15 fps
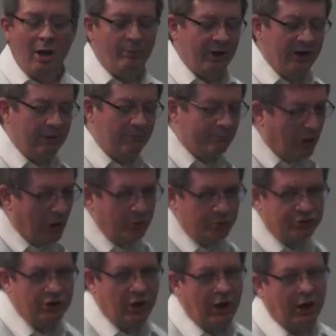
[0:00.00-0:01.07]
But in
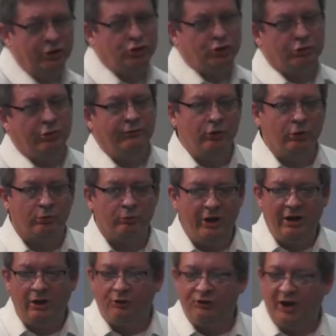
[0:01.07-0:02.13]
most non-trivial
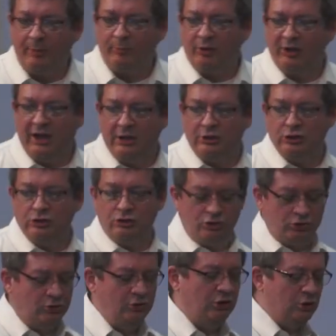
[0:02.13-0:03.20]
Rails applications,
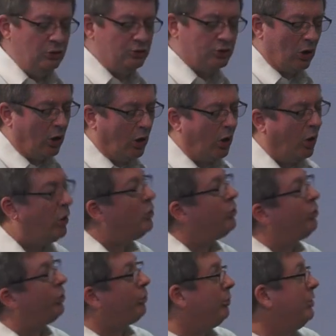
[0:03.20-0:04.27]
you'll use all
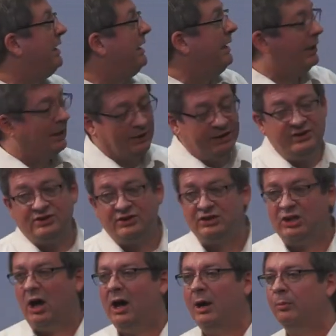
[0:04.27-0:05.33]
three, at least the
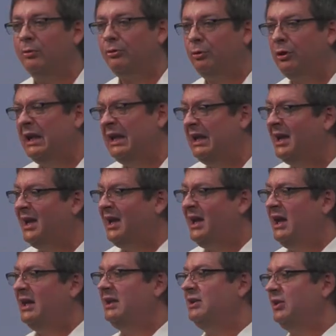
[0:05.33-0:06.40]
top three,
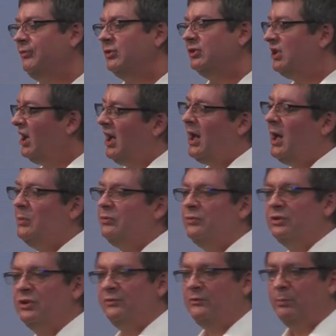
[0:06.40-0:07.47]
at different times
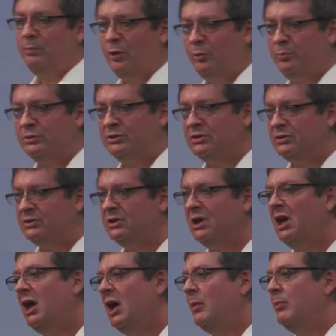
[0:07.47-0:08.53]
for different purposes
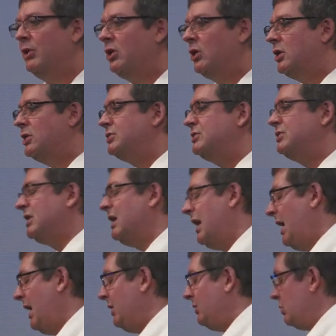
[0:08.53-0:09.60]
because the
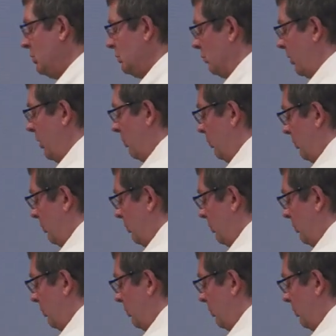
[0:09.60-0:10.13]
guys who wrote